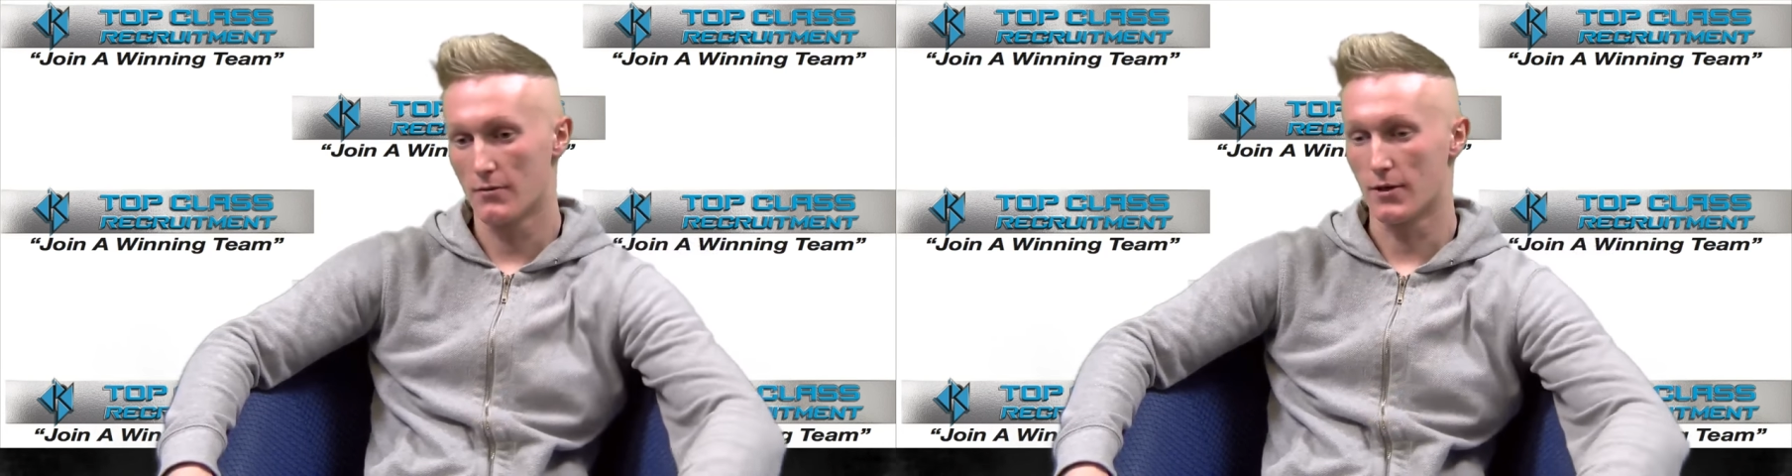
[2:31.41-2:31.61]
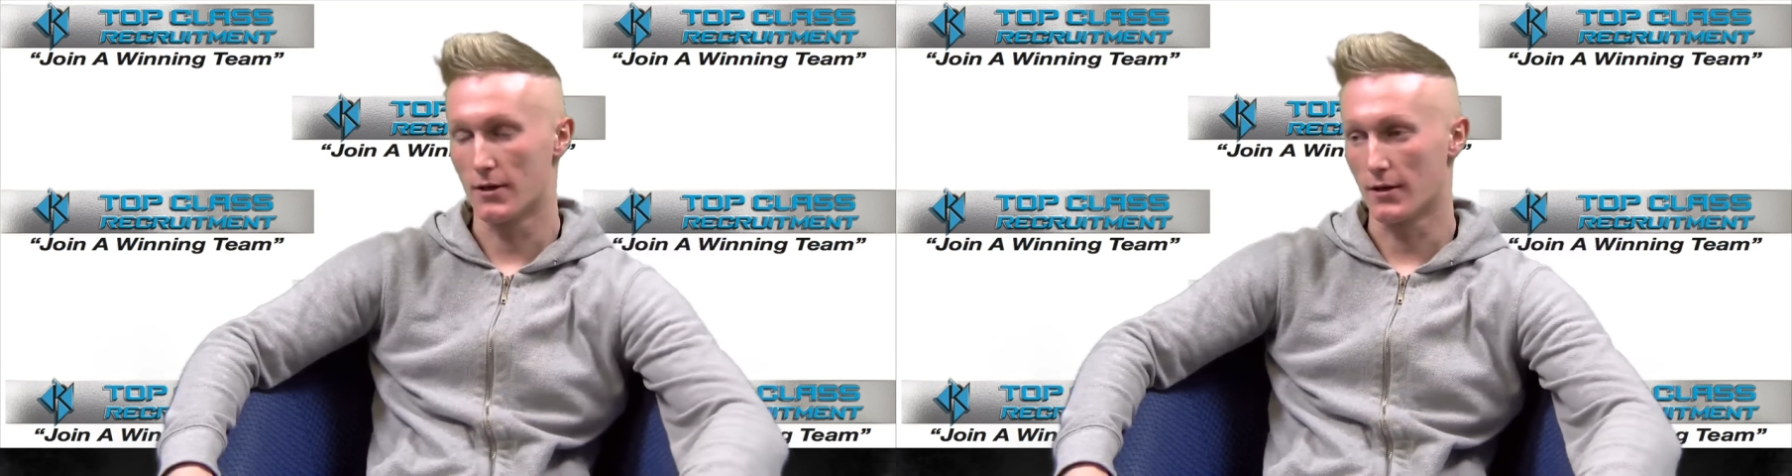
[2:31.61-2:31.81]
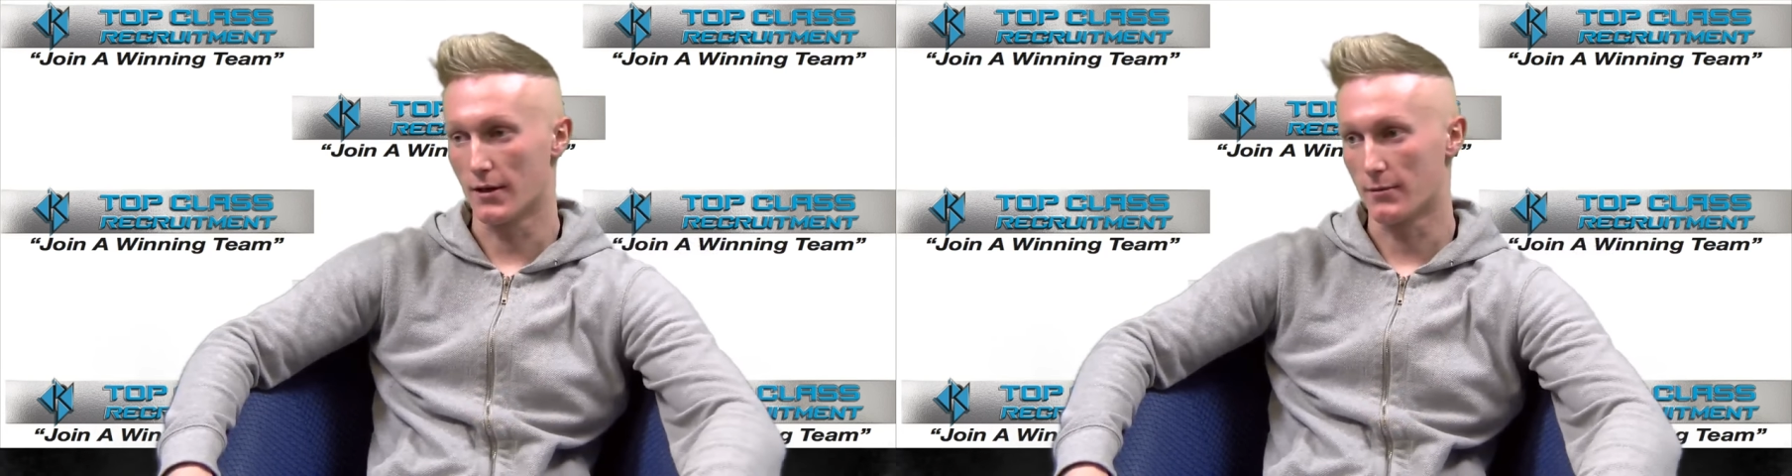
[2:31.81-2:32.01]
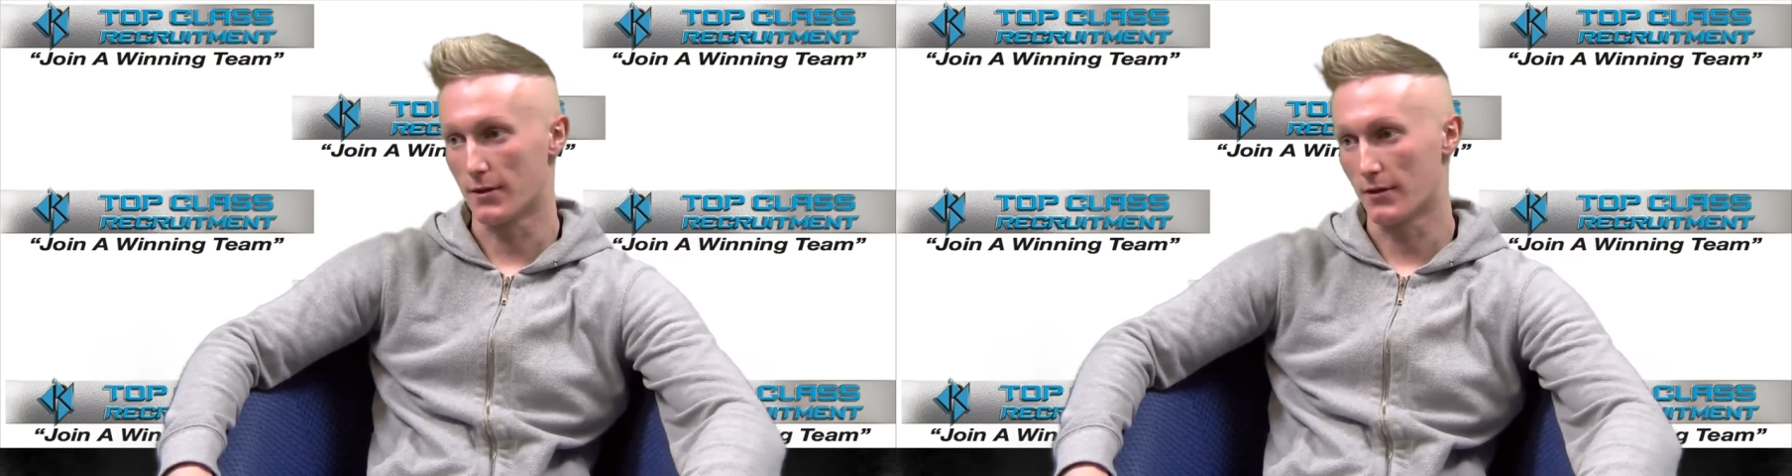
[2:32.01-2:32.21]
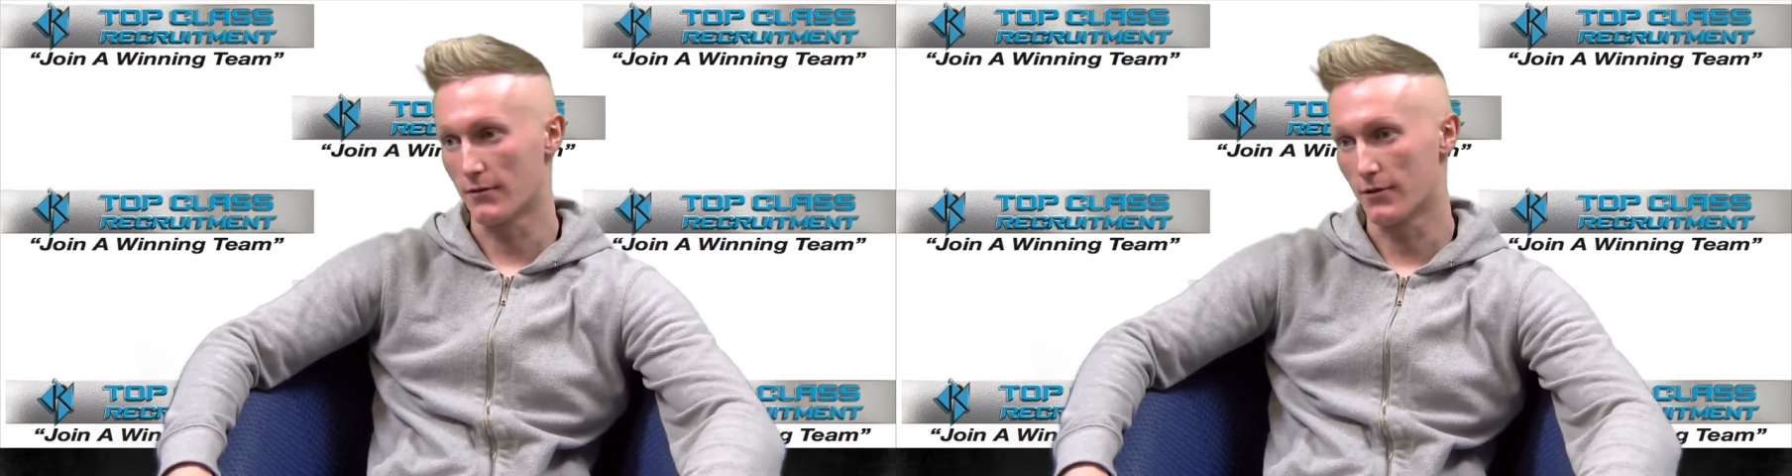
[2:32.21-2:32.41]
right at the end we
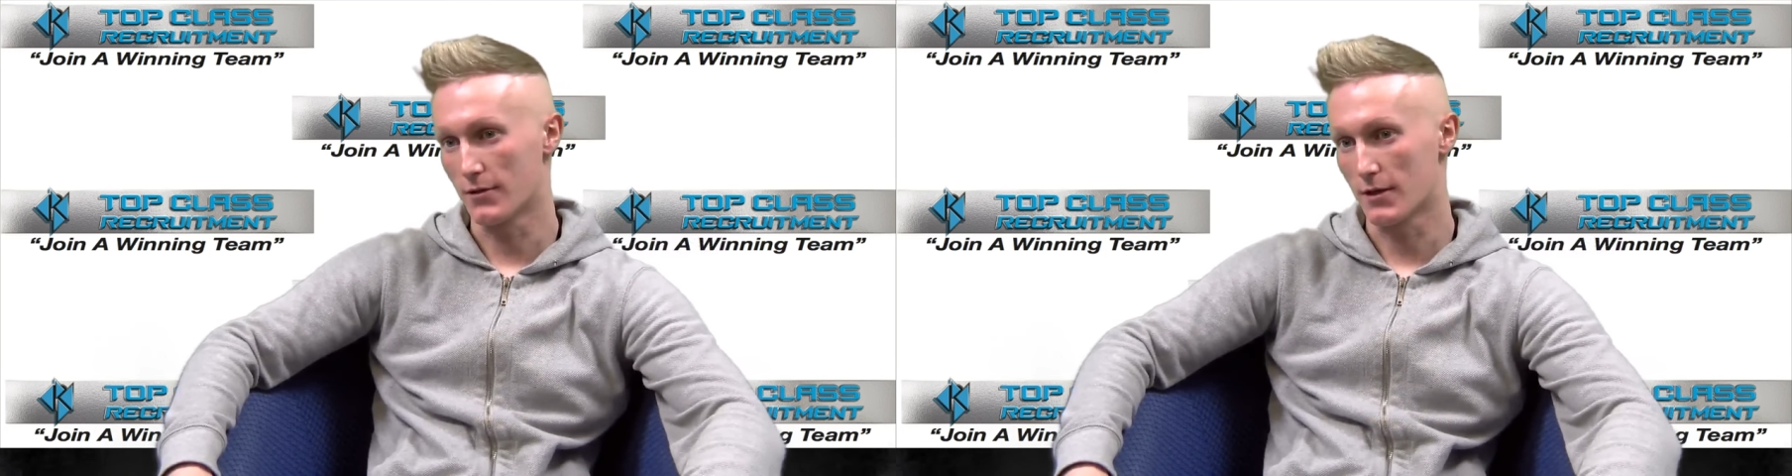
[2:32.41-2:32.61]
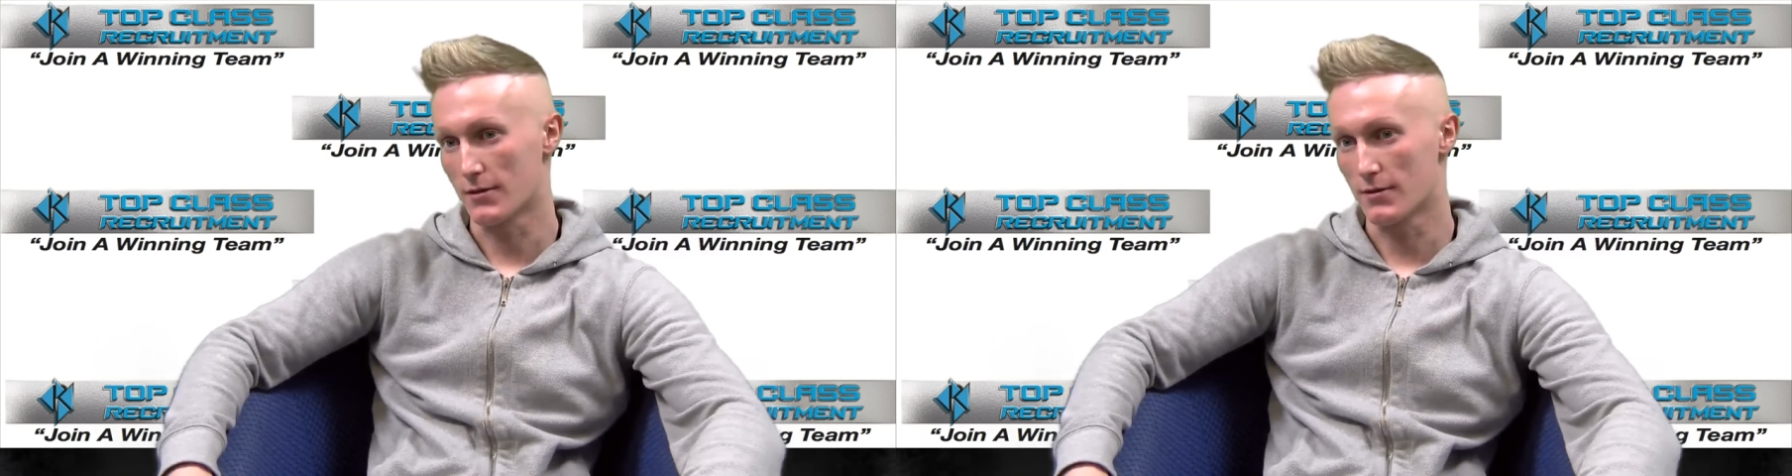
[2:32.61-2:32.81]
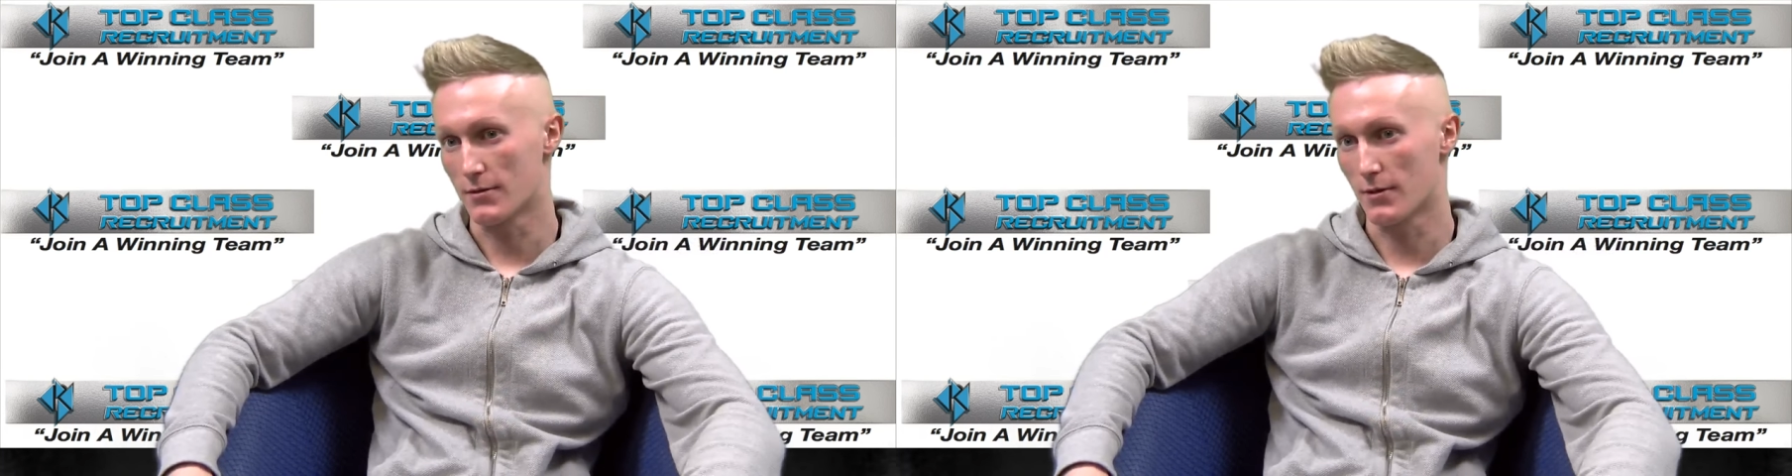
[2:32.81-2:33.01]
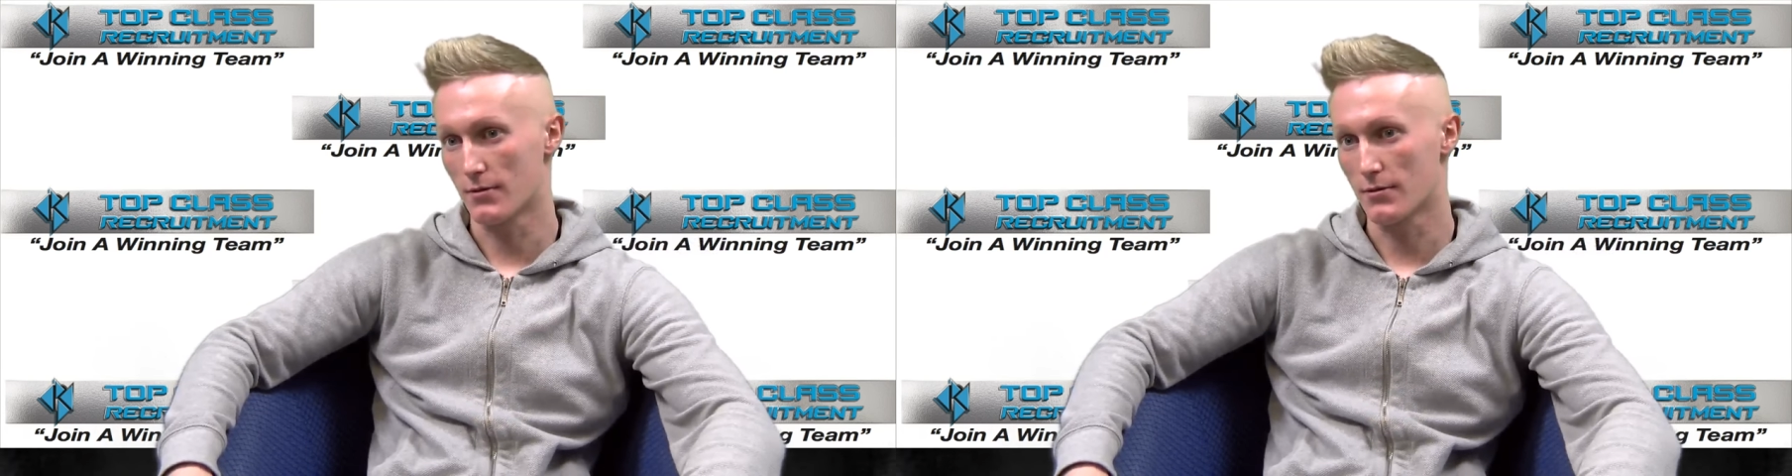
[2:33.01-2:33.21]
had a few chances as well.